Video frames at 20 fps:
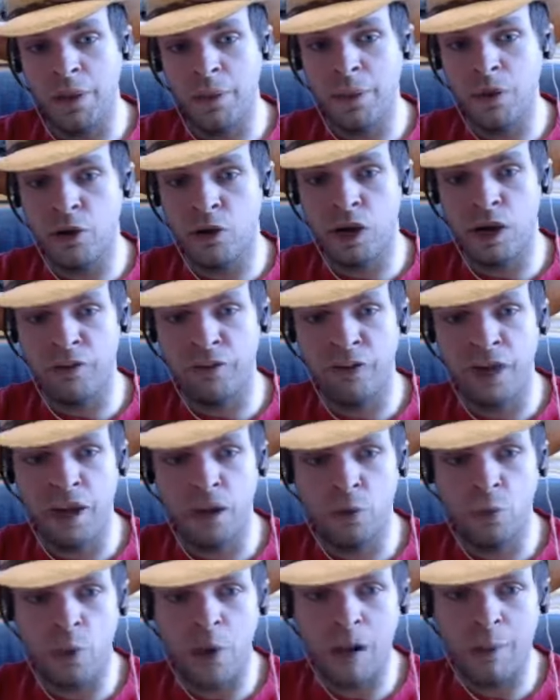the
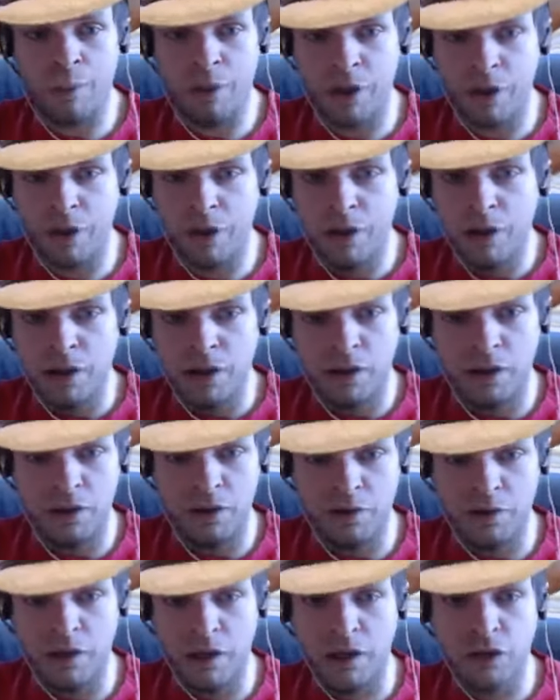offhand weapon
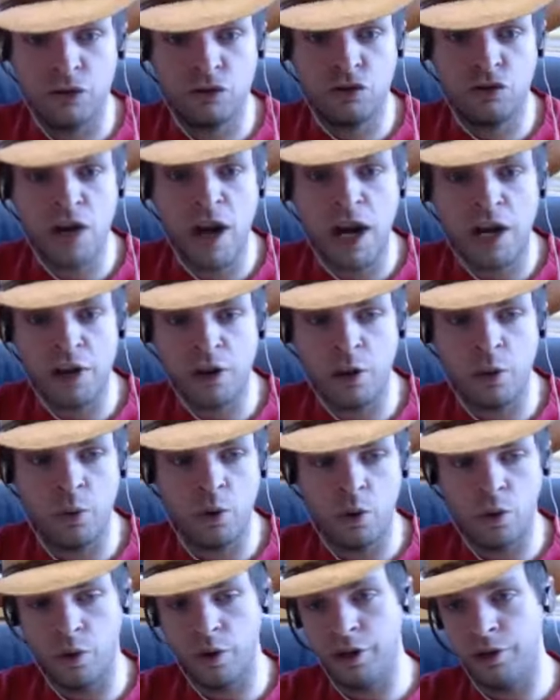is Shadow
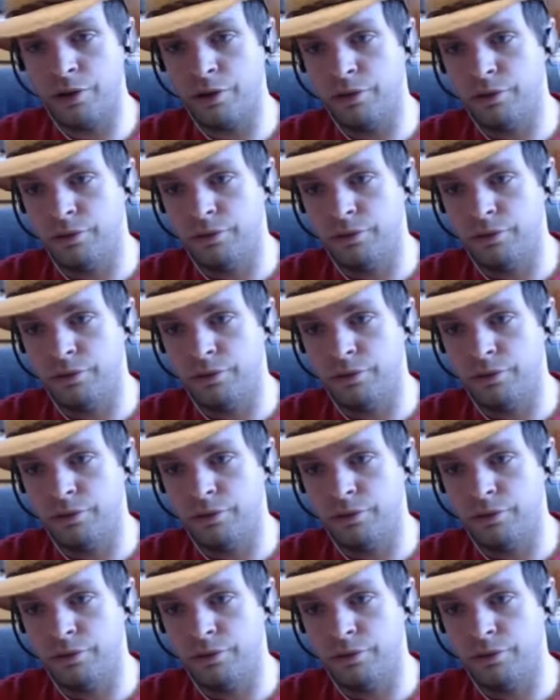Oil.